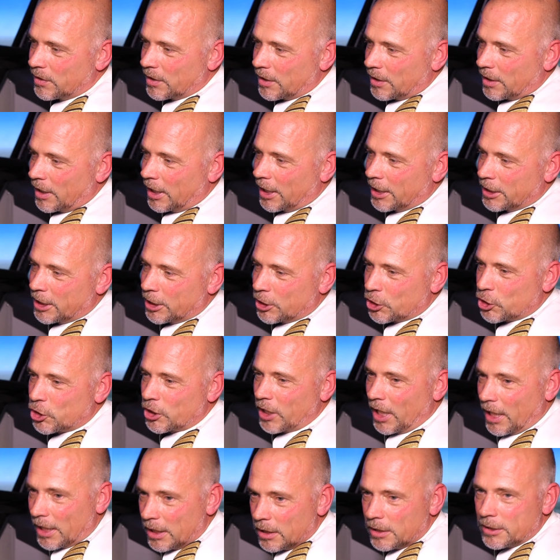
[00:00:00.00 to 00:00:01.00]
This
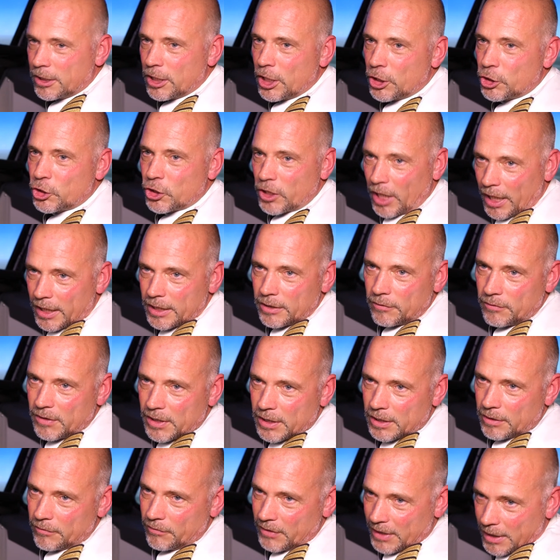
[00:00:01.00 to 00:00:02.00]
means we tend to choose a
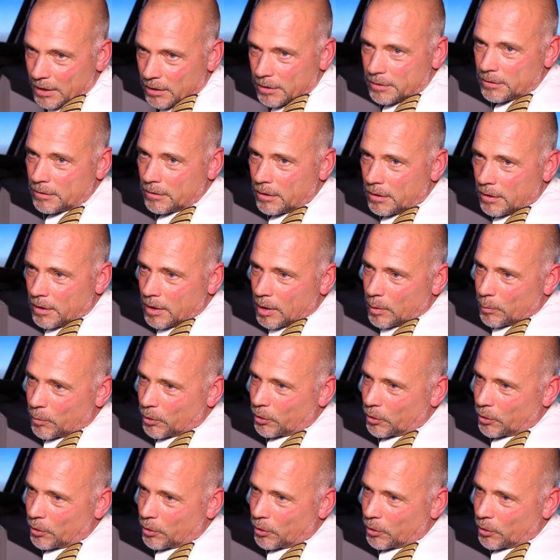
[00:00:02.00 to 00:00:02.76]
high flap position.